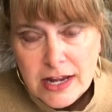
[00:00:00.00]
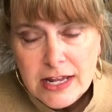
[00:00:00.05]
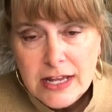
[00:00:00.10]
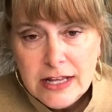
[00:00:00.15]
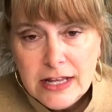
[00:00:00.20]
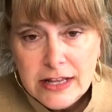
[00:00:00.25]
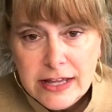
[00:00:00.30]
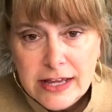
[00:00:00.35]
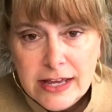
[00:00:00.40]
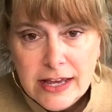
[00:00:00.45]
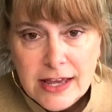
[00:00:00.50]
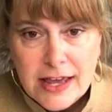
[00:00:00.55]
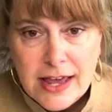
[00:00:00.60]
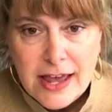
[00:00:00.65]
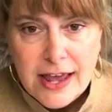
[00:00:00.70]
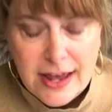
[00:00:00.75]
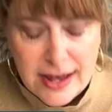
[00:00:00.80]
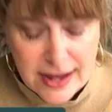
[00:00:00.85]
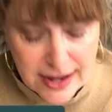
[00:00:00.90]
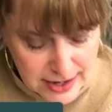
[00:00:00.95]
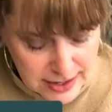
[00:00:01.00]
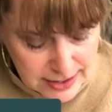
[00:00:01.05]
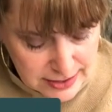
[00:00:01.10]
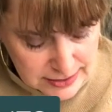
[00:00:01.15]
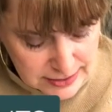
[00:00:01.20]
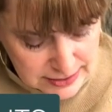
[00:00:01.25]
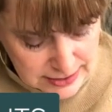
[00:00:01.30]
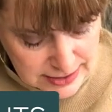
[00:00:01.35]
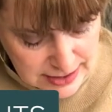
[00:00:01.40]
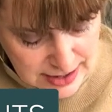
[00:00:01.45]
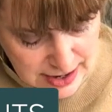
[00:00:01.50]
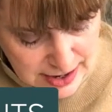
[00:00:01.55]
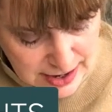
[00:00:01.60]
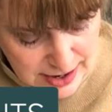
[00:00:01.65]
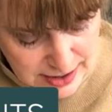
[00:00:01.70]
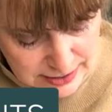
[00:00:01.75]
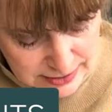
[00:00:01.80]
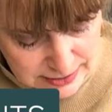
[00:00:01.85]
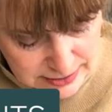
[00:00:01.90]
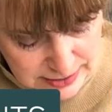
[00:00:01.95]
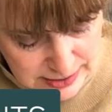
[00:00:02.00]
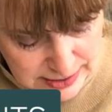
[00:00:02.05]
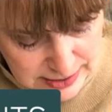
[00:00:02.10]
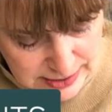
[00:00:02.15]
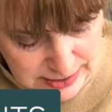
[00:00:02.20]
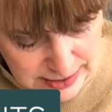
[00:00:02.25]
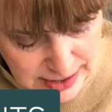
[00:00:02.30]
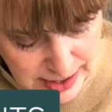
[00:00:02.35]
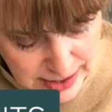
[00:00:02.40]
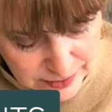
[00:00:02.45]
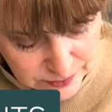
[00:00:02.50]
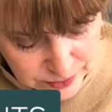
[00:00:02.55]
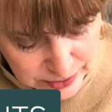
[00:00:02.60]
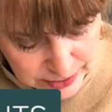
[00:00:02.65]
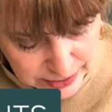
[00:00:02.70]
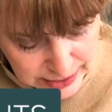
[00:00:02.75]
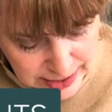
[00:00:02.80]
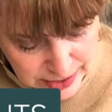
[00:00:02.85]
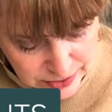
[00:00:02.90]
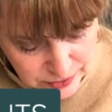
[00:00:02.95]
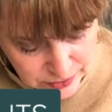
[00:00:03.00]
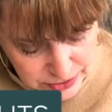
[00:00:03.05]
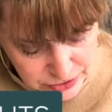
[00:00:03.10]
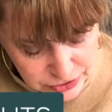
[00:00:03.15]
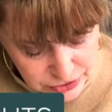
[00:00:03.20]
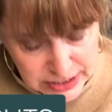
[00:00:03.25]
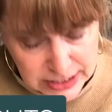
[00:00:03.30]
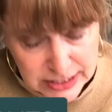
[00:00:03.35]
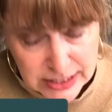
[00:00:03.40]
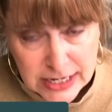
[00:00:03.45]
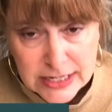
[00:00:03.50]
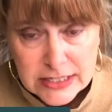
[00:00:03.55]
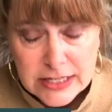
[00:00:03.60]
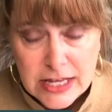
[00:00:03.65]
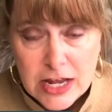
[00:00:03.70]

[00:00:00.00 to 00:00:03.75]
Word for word: healing, and uh, a lot of really other interesting things.